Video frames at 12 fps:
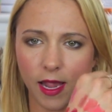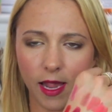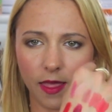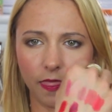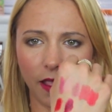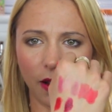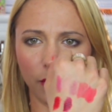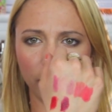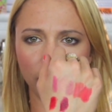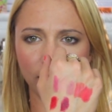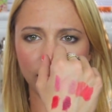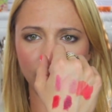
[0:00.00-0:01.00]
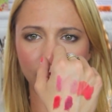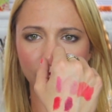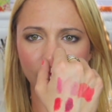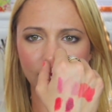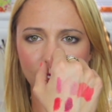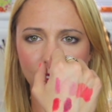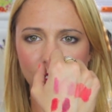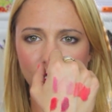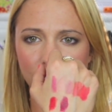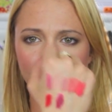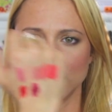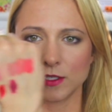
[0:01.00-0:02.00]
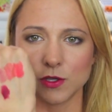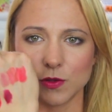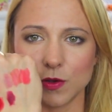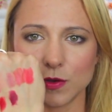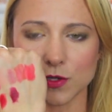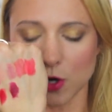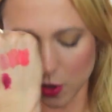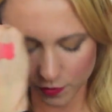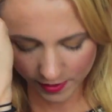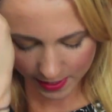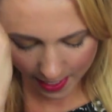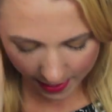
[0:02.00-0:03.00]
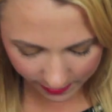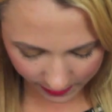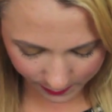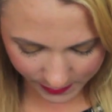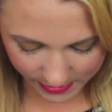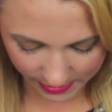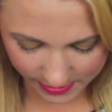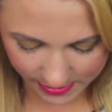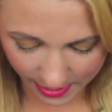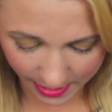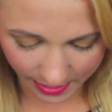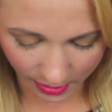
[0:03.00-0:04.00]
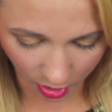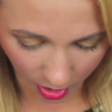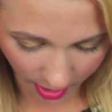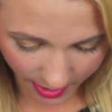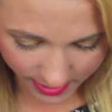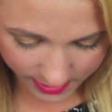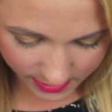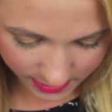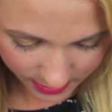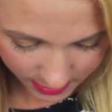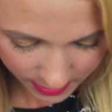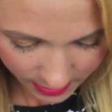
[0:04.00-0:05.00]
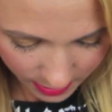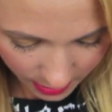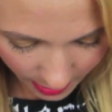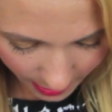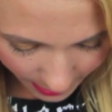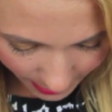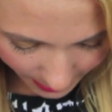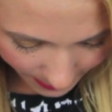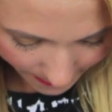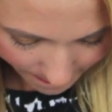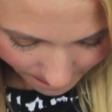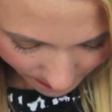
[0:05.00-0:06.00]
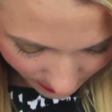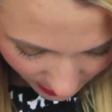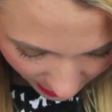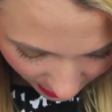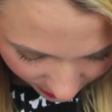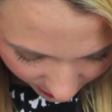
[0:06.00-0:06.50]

And that one looks like this. So those are all the Kate lipsticks that I got. Um,